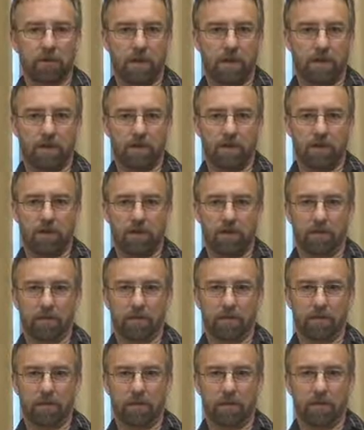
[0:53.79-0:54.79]

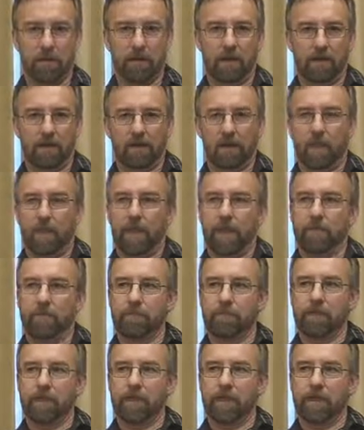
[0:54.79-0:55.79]
granddaughters.
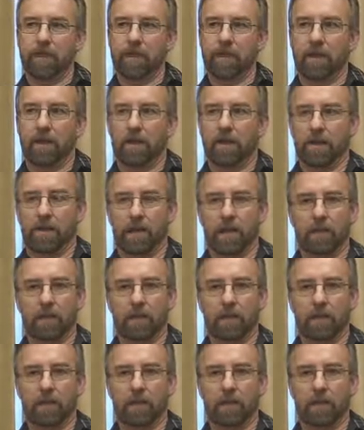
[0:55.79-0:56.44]
And